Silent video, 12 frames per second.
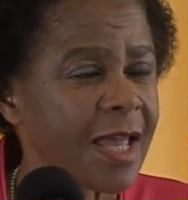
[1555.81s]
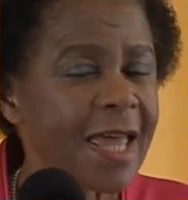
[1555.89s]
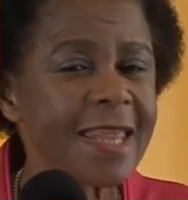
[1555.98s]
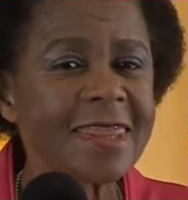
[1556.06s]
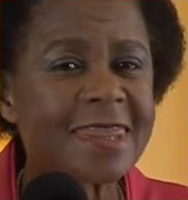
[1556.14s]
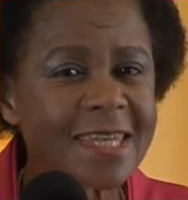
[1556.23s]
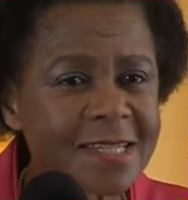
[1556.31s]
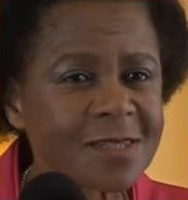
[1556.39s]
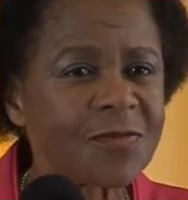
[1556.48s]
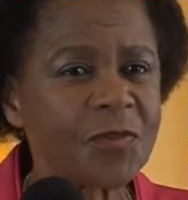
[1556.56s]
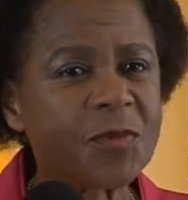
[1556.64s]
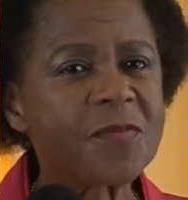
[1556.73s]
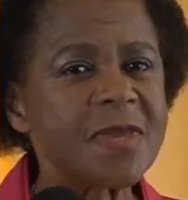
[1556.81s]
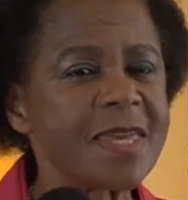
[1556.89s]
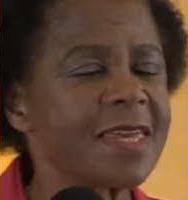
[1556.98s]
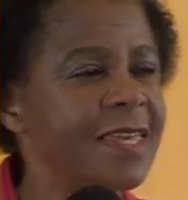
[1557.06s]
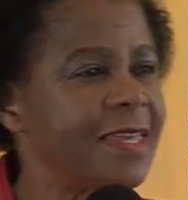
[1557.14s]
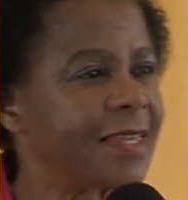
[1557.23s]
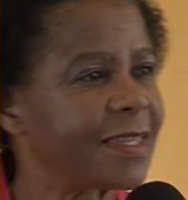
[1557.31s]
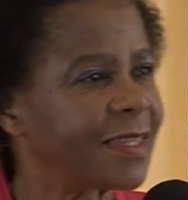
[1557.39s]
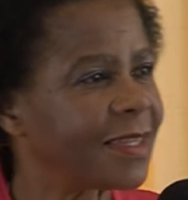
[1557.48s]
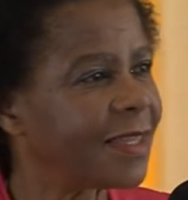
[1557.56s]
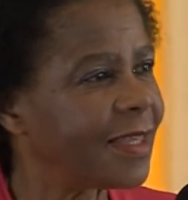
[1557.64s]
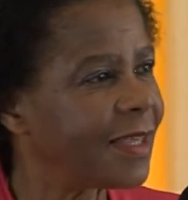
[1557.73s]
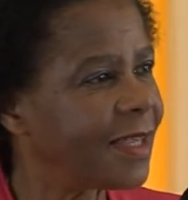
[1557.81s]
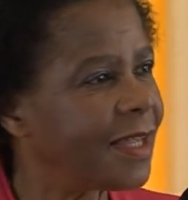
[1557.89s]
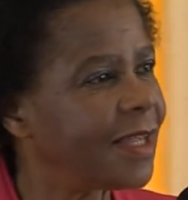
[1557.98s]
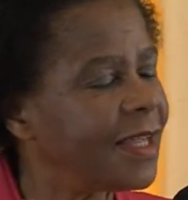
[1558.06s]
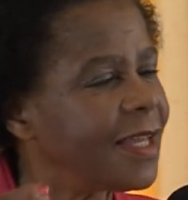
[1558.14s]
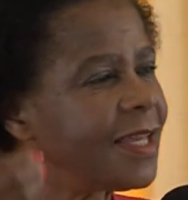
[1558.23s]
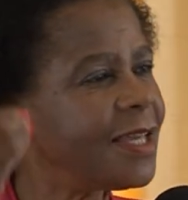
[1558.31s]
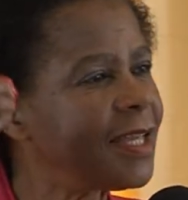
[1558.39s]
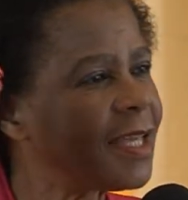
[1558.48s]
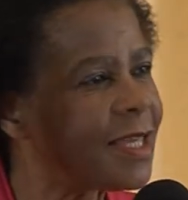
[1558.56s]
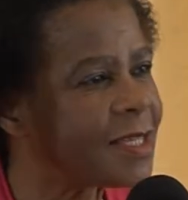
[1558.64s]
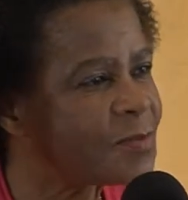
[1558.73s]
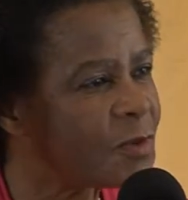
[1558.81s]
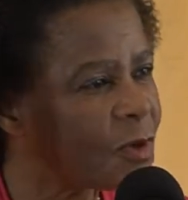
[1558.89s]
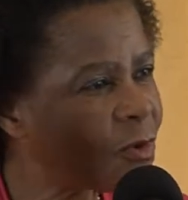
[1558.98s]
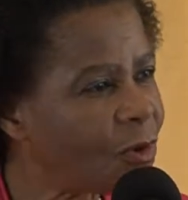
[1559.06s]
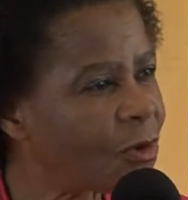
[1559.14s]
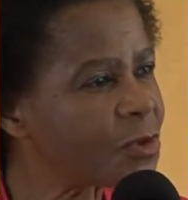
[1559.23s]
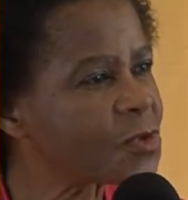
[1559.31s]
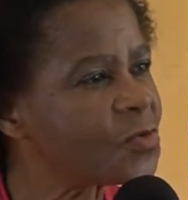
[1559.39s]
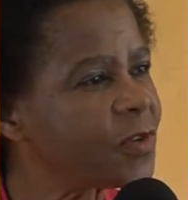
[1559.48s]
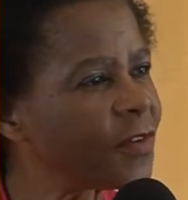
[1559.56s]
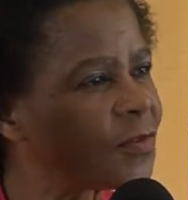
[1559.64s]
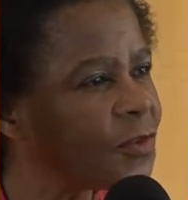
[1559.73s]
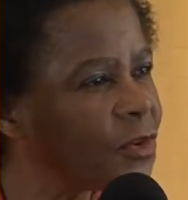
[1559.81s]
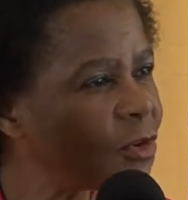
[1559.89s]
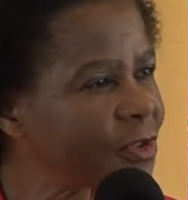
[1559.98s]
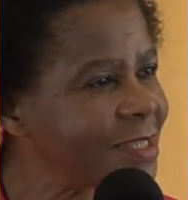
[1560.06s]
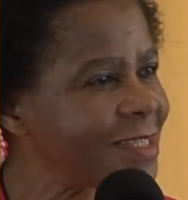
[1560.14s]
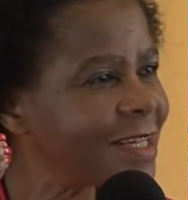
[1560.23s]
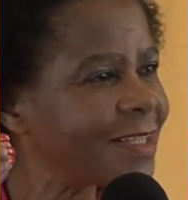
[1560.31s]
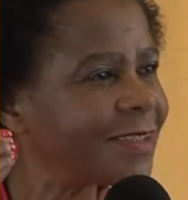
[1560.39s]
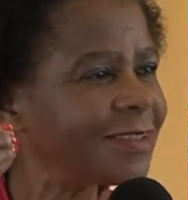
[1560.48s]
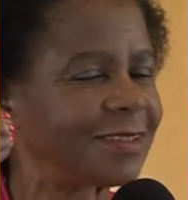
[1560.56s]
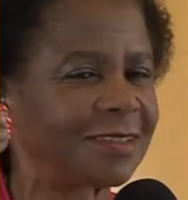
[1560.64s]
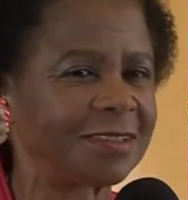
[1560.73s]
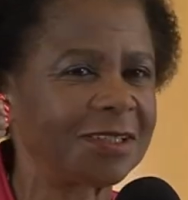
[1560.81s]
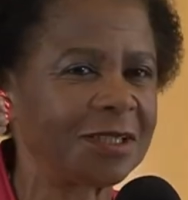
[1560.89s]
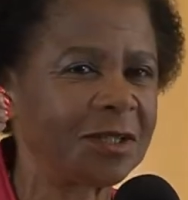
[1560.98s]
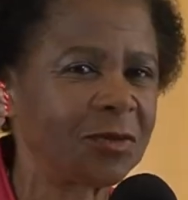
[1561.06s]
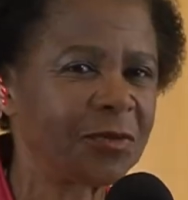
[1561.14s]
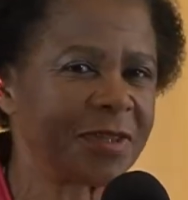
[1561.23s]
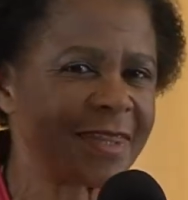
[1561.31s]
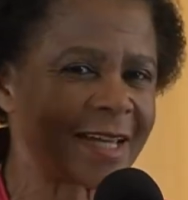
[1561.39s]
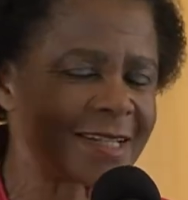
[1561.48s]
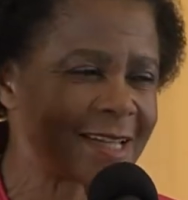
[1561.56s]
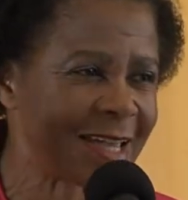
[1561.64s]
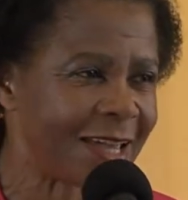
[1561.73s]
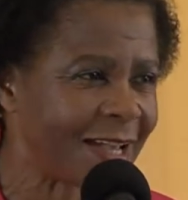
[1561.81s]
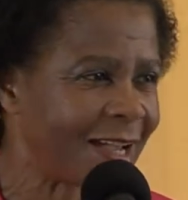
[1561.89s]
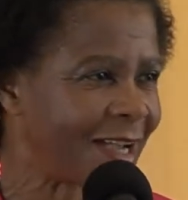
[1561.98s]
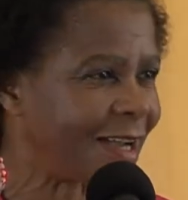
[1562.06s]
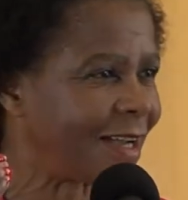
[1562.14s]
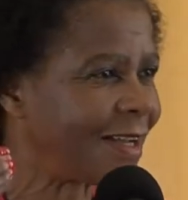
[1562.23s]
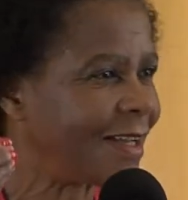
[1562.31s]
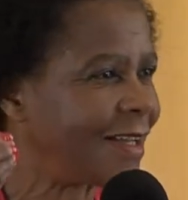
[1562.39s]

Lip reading: And this, for me, is because we have not dealt with that anger,